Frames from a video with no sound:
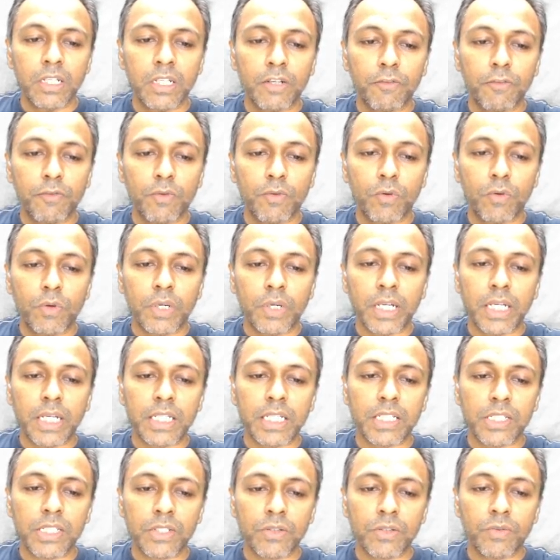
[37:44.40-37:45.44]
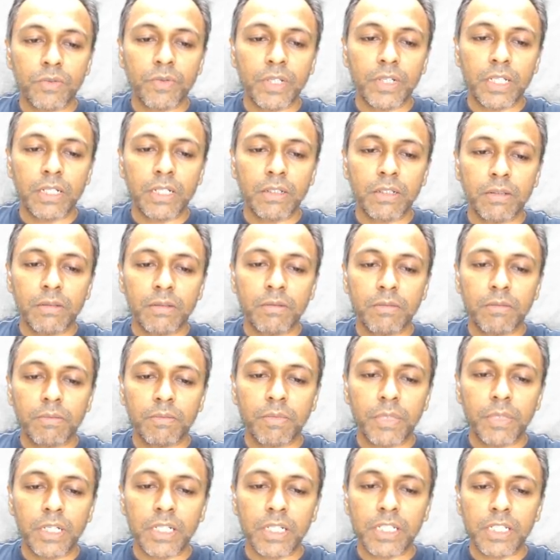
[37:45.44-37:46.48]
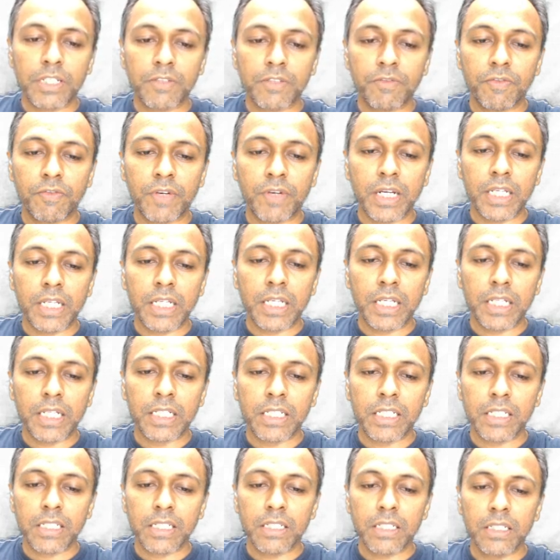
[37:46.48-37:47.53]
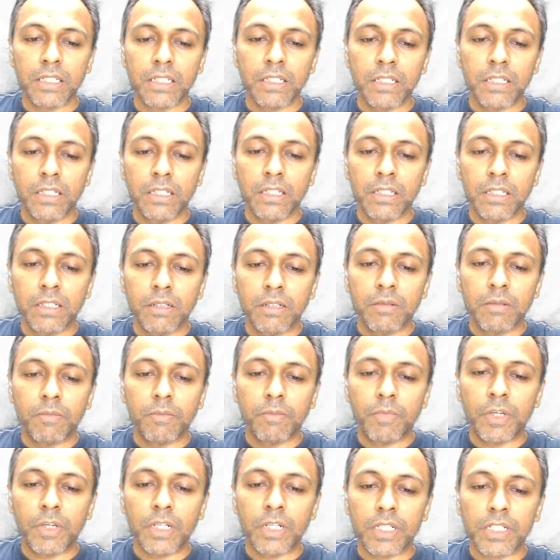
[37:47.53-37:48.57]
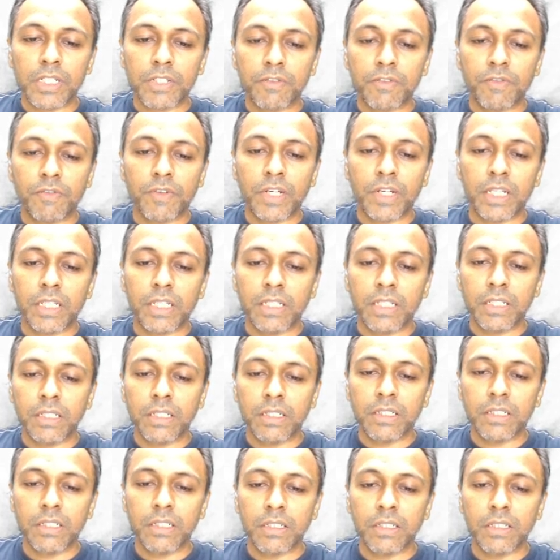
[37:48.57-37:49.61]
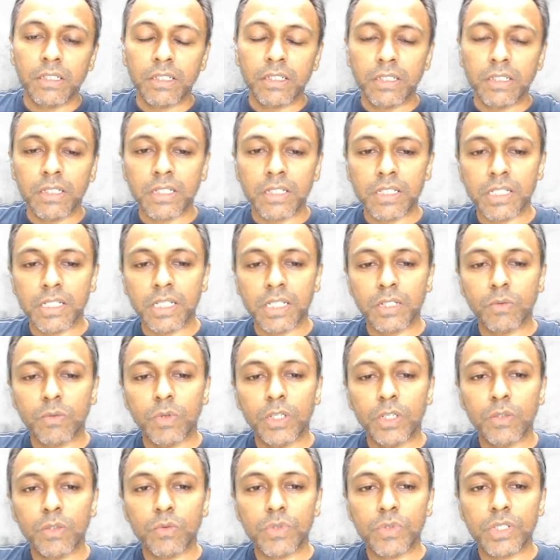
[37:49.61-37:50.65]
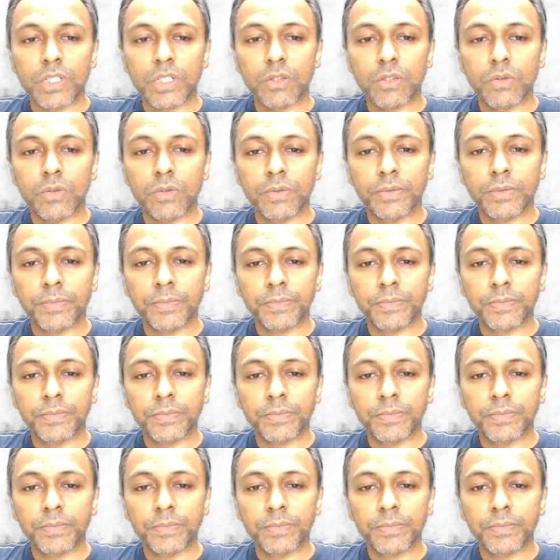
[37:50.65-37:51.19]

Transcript: Therefore x square plus 5x plus 5 is equal to 0.